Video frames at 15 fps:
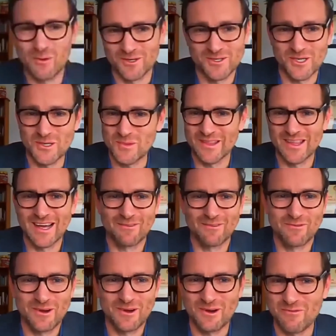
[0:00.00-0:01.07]
might be 1 or 2, but
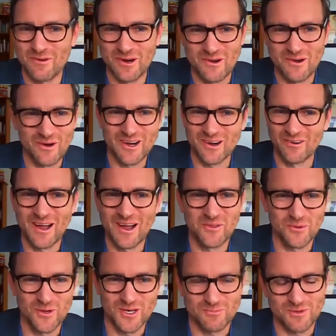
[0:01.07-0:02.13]
they're very, very rare
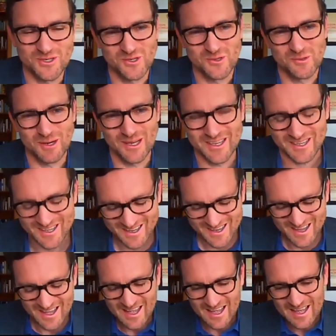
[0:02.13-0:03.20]
around the world,
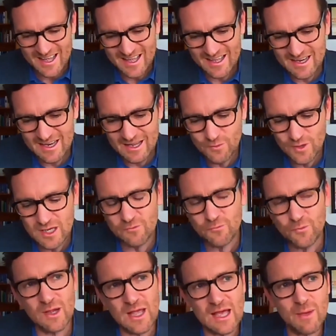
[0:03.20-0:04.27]
presumably.
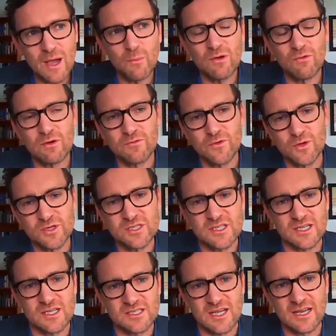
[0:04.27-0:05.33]
How about we
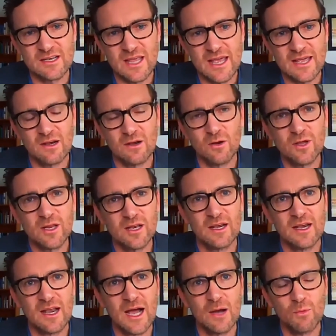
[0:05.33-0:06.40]
reverse this and
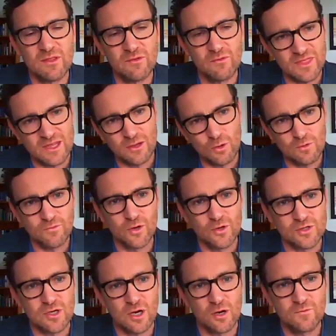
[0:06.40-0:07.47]
look at it now with everything
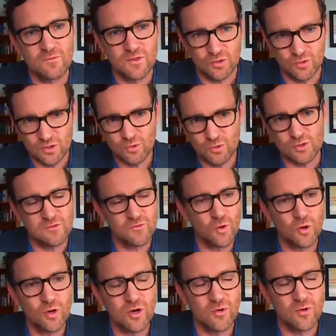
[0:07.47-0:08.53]
you've learned through the
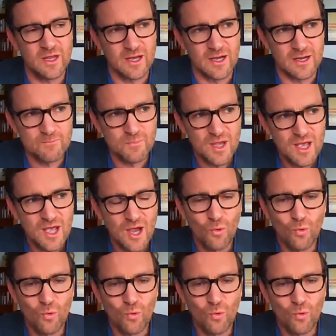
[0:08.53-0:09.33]
course of your career?